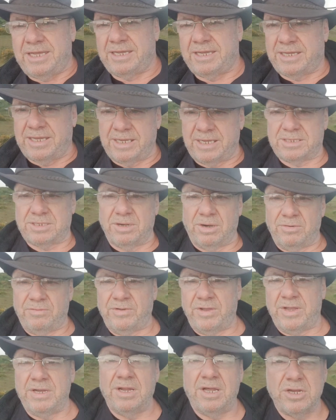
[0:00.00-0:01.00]
It kicks off
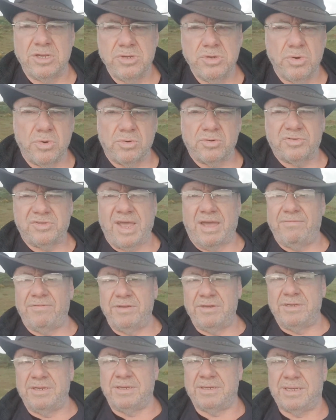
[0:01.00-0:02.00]
in North
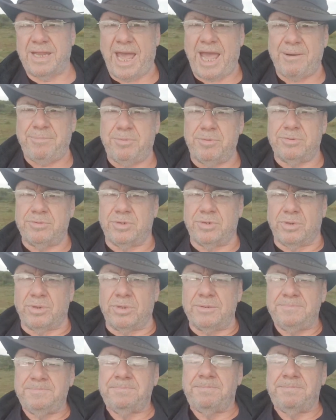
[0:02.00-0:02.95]
Devon at Appledore.